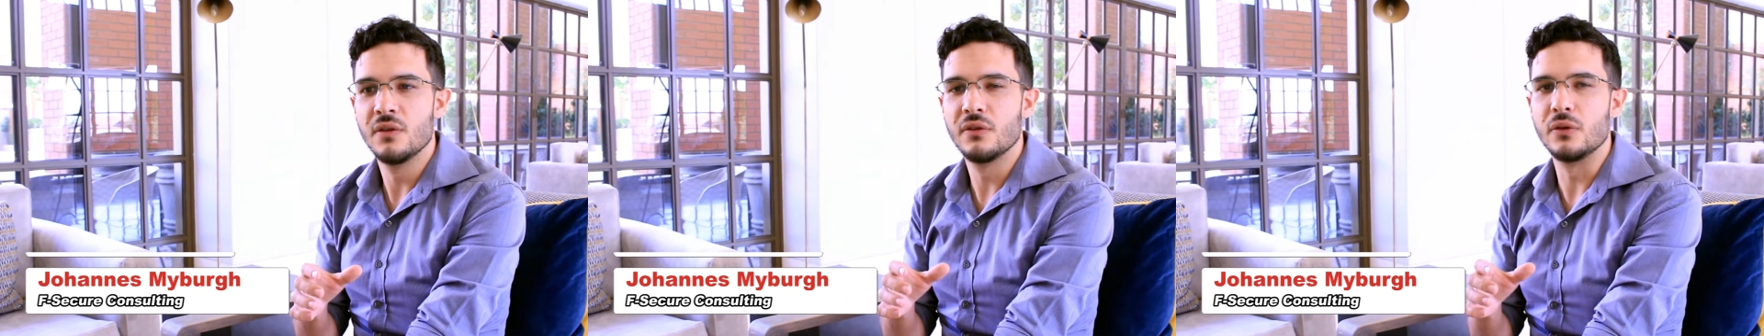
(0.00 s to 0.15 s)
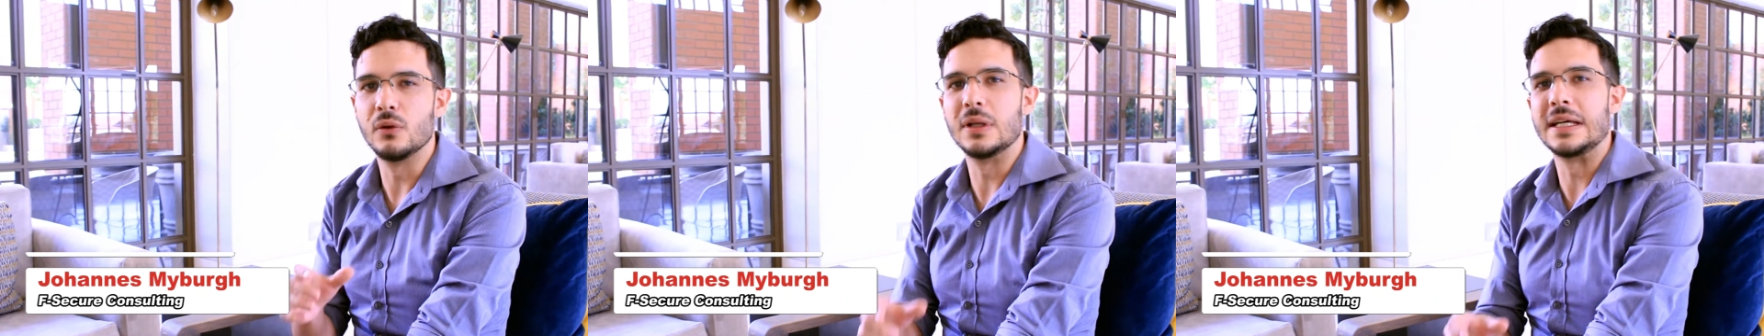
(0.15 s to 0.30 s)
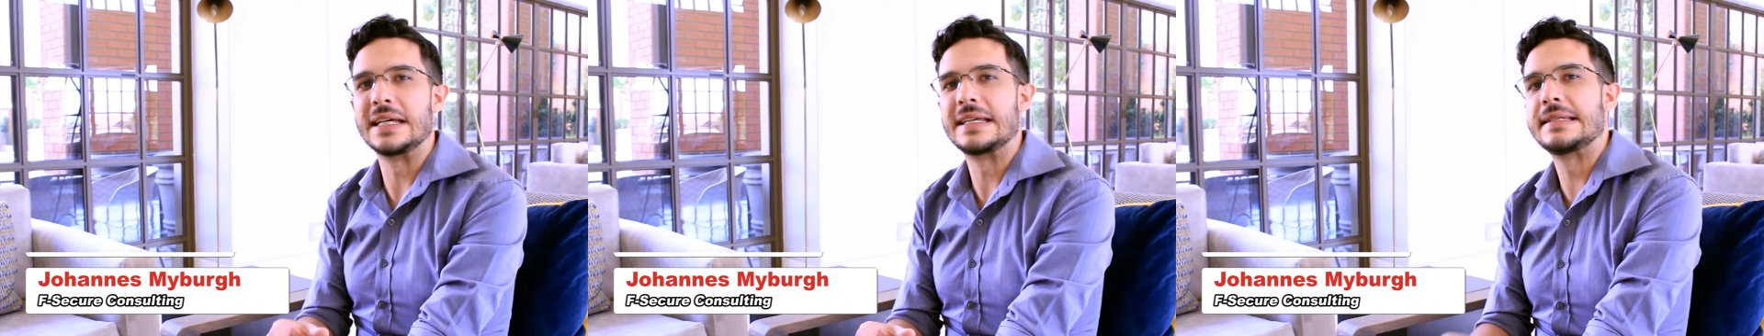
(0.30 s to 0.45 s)

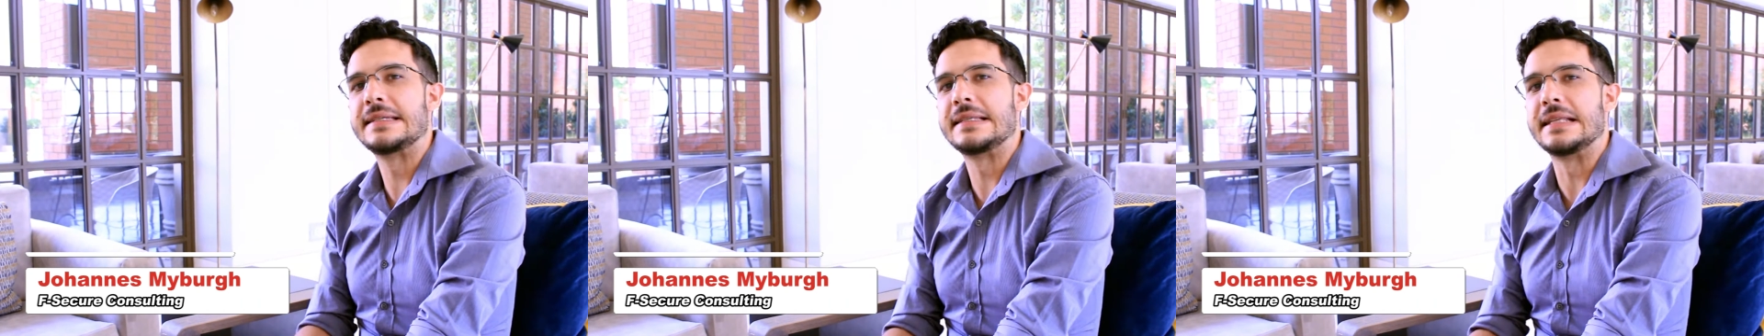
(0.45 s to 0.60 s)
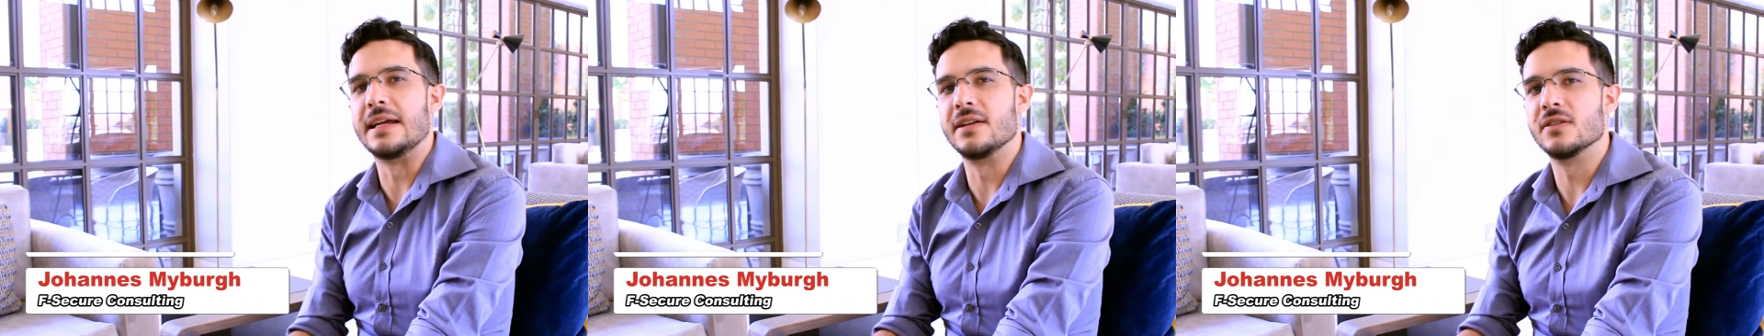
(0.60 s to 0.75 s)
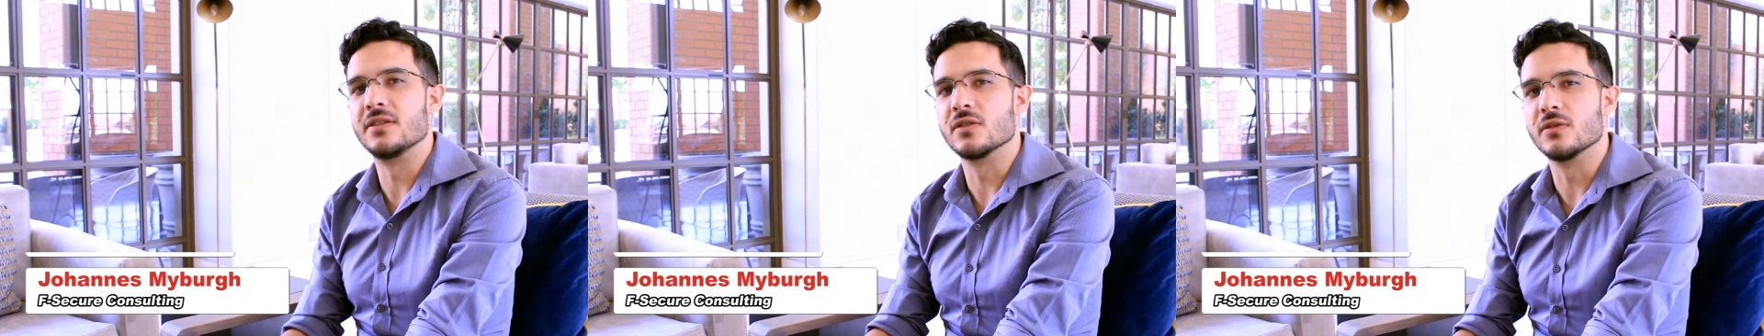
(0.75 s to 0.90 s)
full
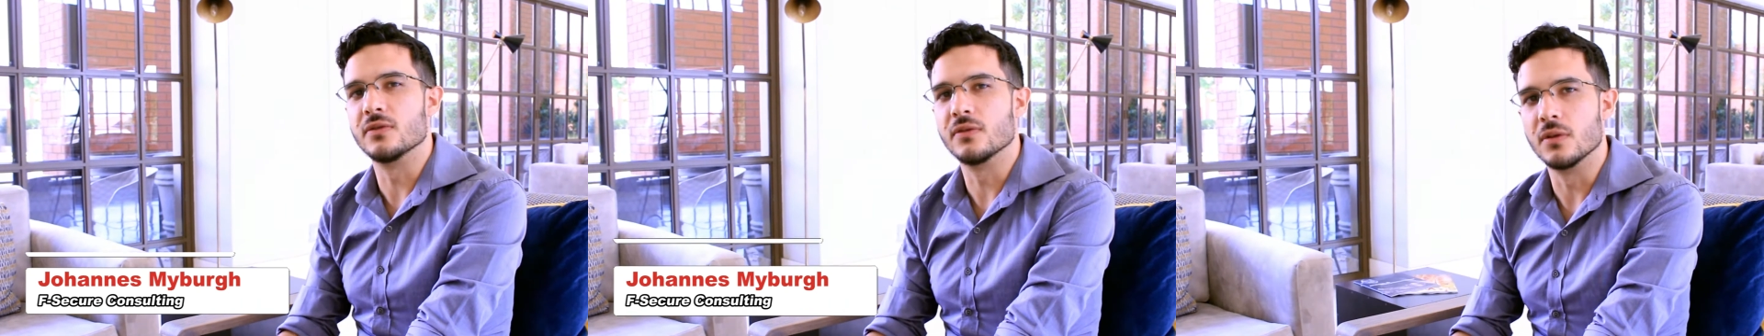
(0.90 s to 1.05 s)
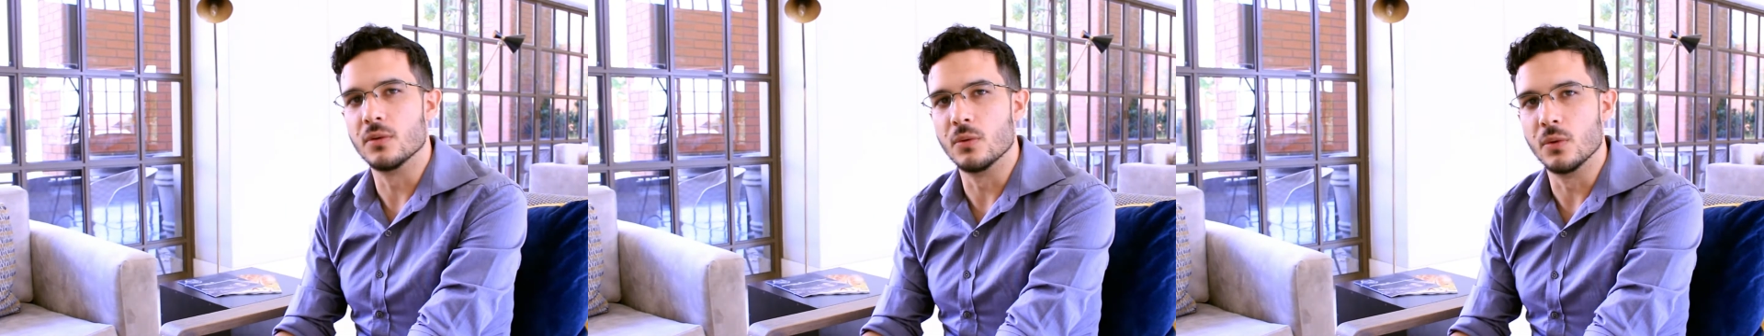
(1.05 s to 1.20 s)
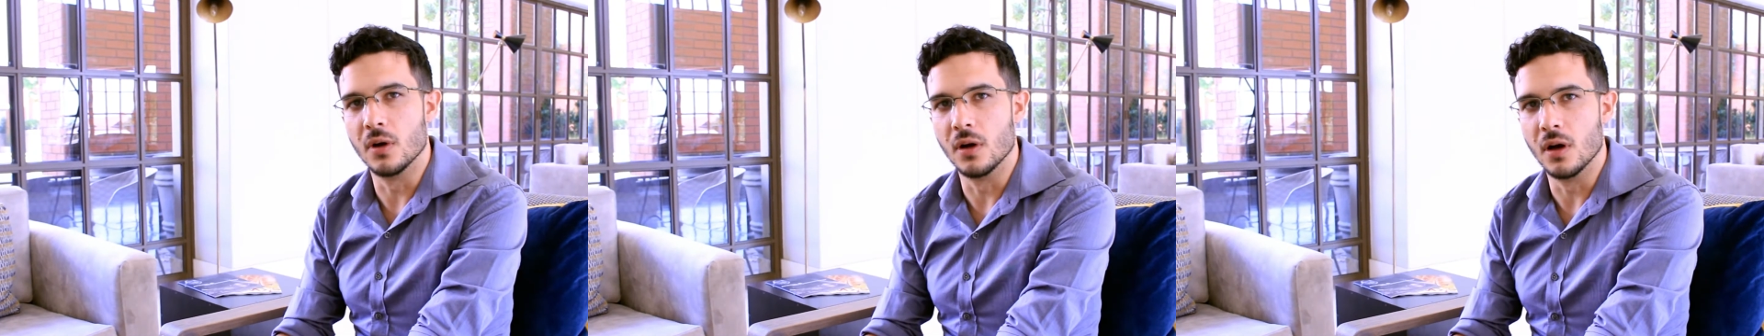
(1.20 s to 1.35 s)
extent of
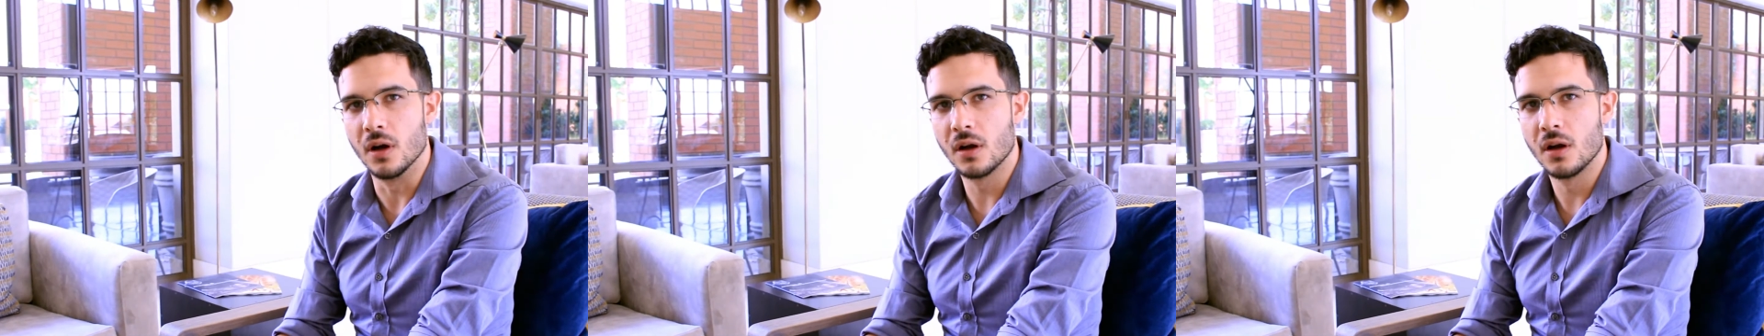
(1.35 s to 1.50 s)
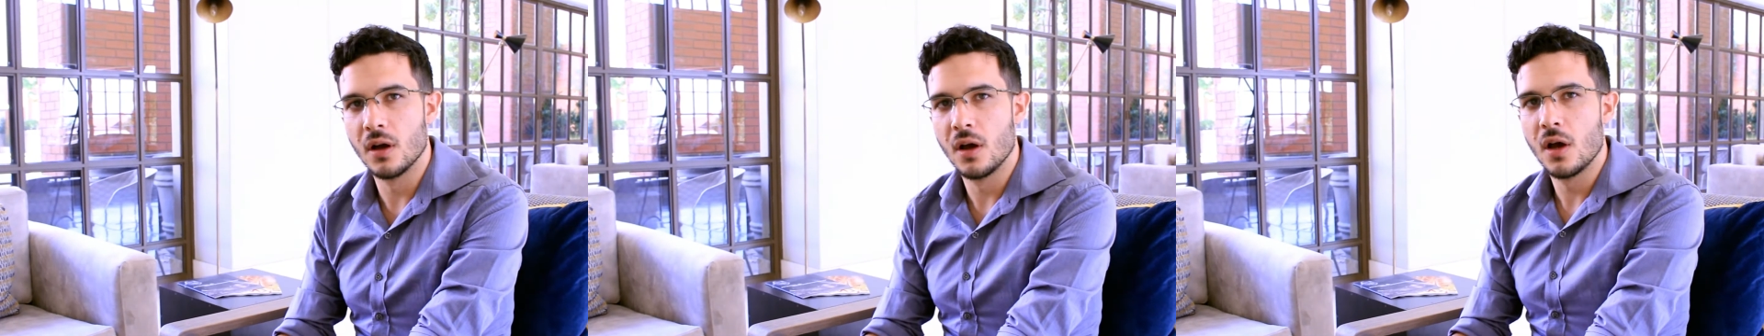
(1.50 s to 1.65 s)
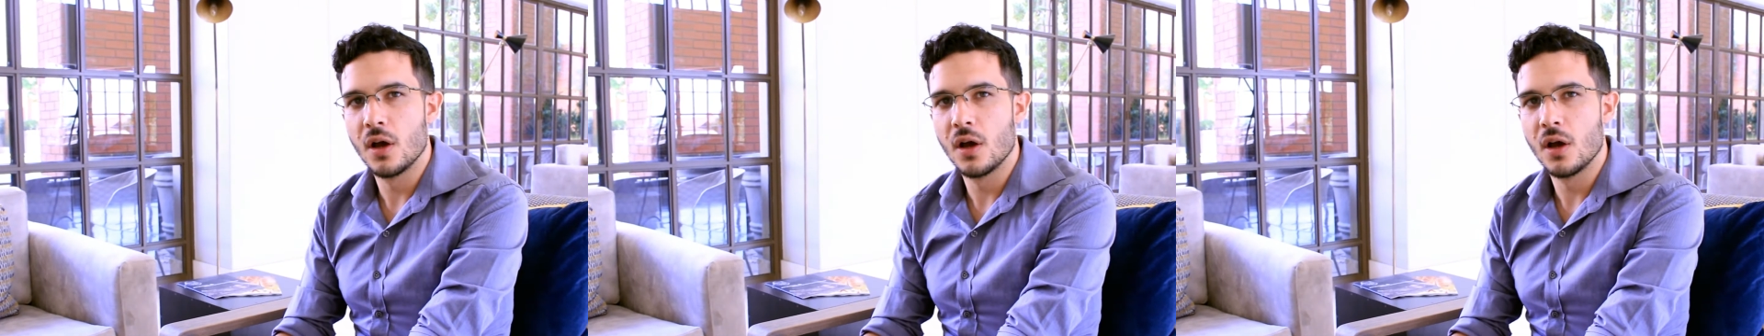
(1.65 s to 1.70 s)
the work.